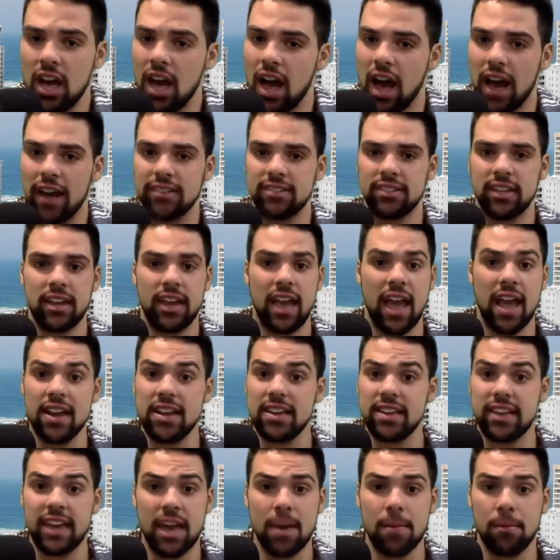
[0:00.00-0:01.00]
I say any
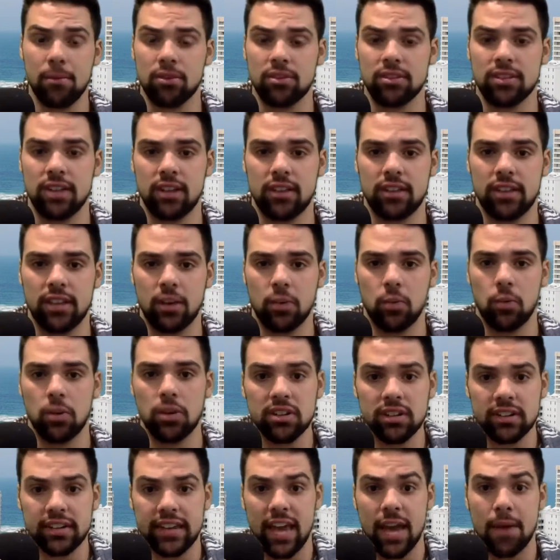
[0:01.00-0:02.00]
gamblers out there, when
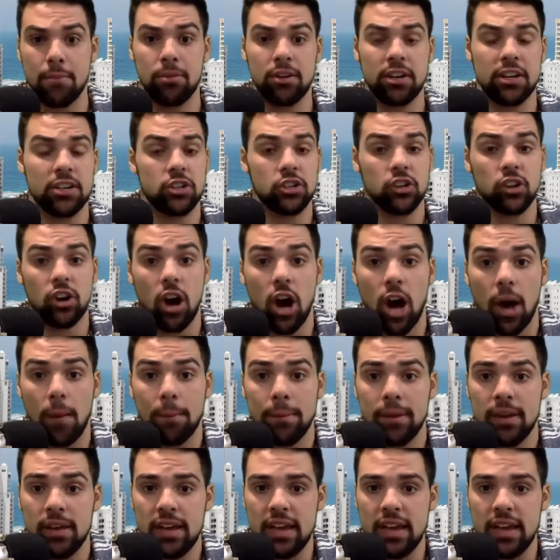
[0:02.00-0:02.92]
you're gambling and you're up,